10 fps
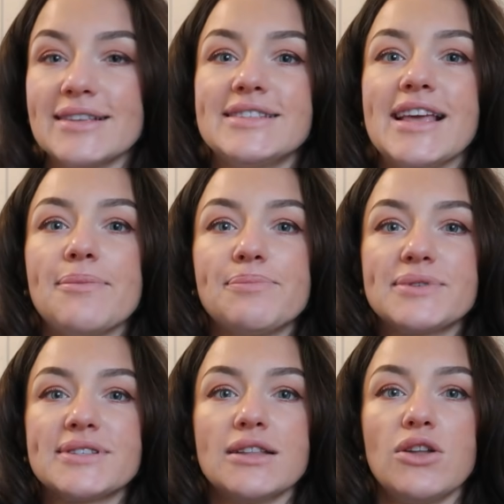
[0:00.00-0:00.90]

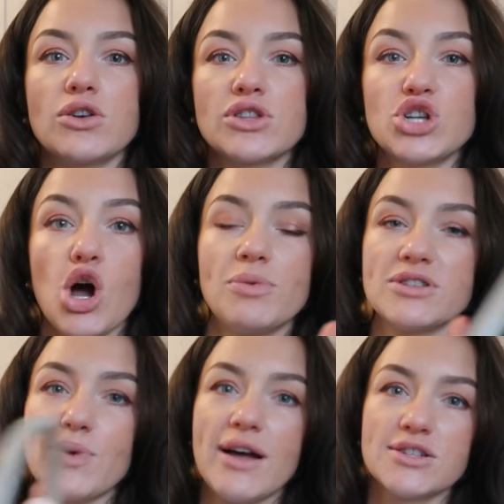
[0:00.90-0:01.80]
zips along the top
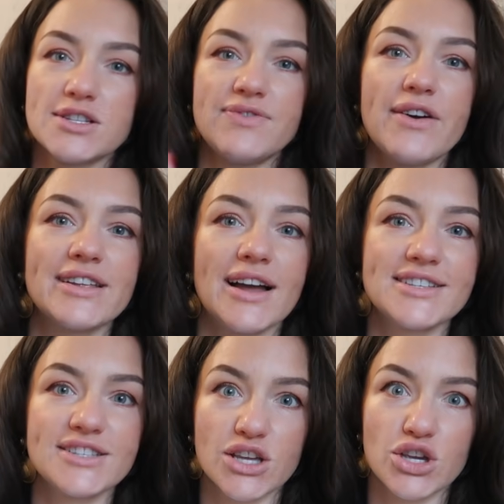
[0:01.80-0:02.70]
as well, so it's a very
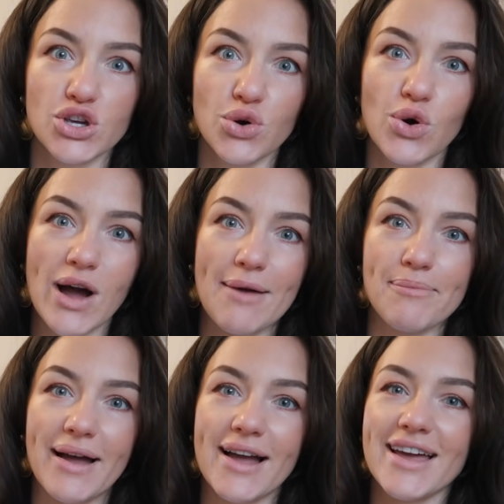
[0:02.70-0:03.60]
nice secure
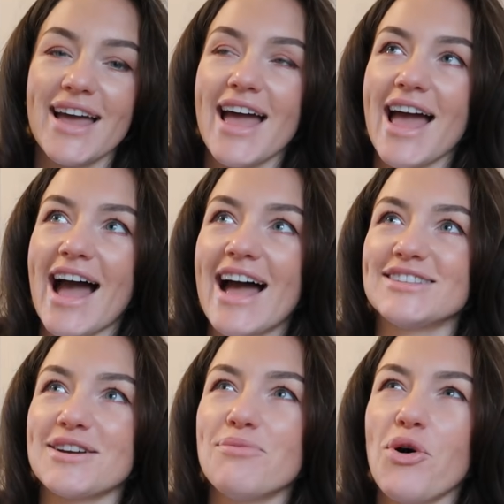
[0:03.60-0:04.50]
handbag
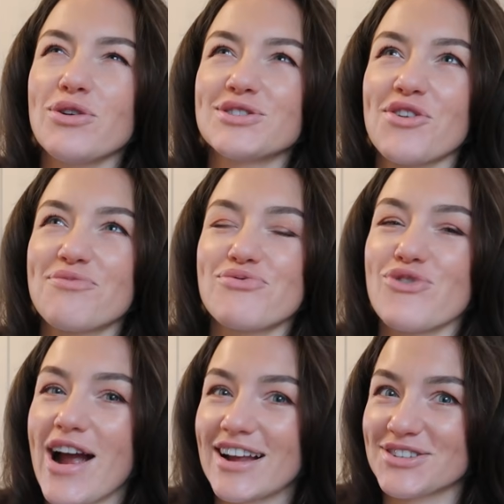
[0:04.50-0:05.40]
and a more sort of
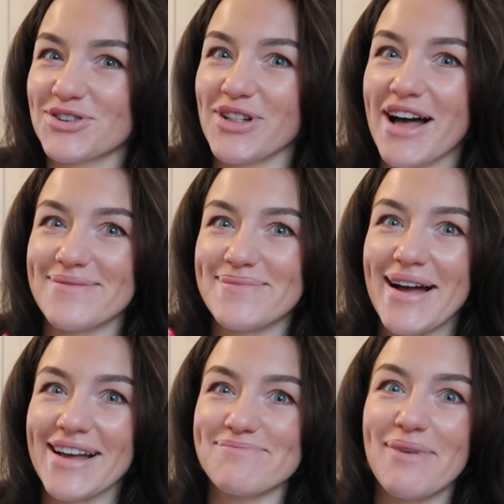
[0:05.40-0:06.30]
practical
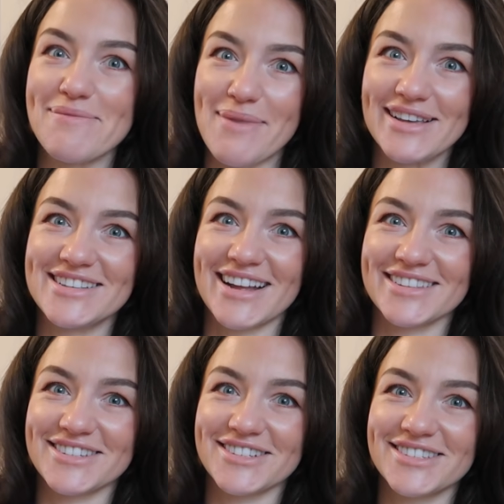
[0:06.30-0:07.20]
handbag by my
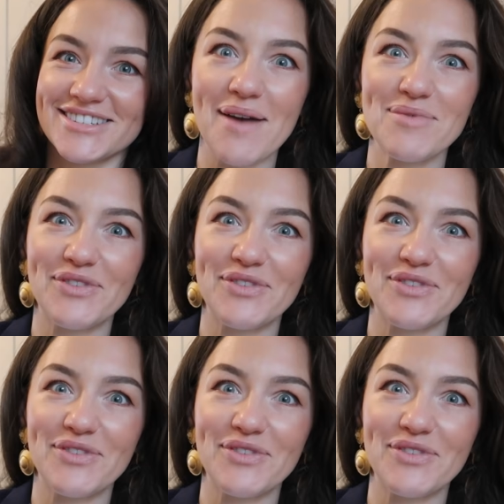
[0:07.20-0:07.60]
standards. I'm the